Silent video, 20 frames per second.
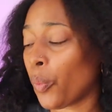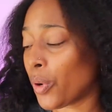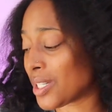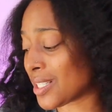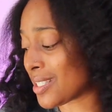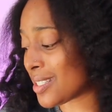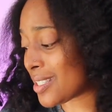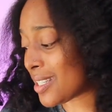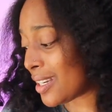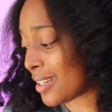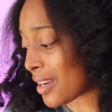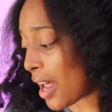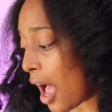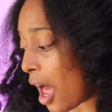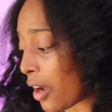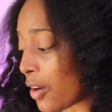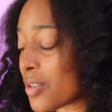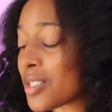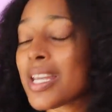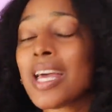which is $10.
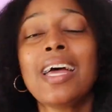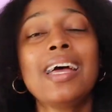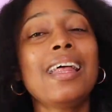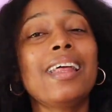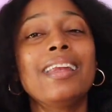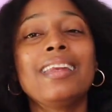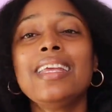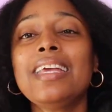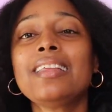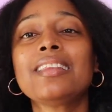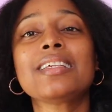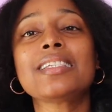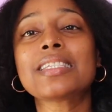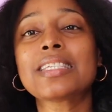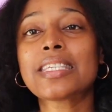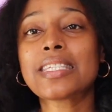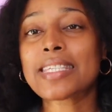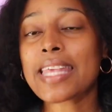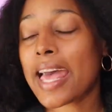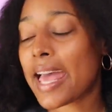Needless
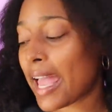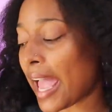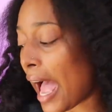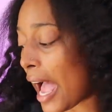to say,